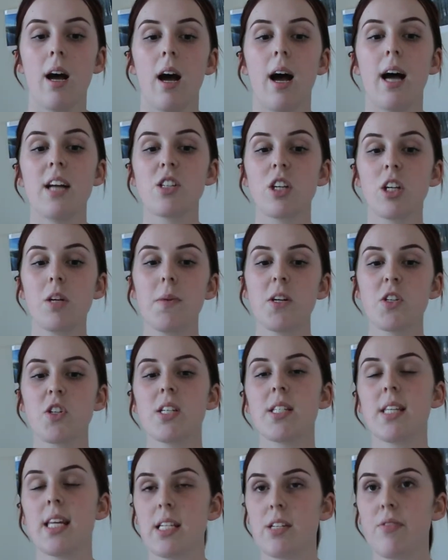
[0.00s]
A documentary
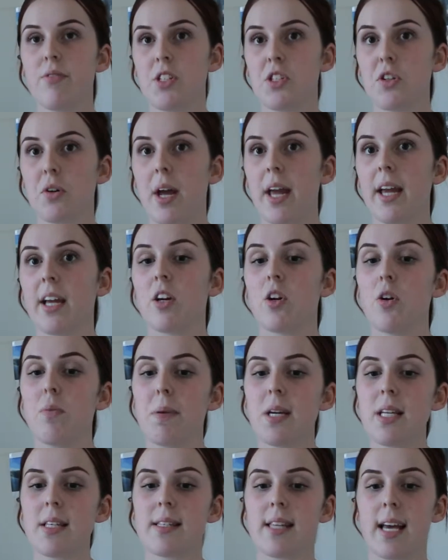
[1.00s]
is individual and could
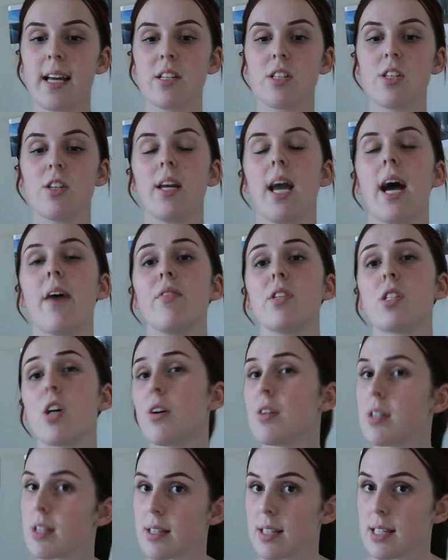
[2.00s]
be said to have its
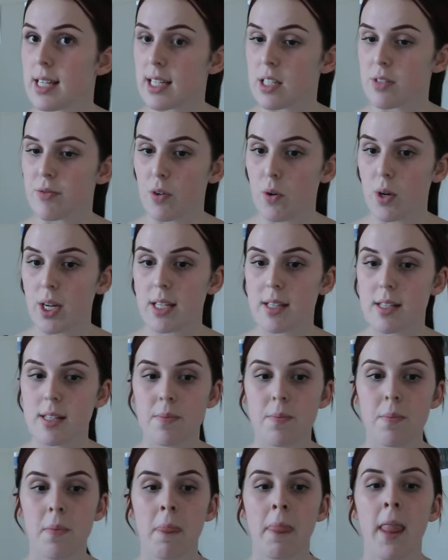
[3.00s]
own distinct voice.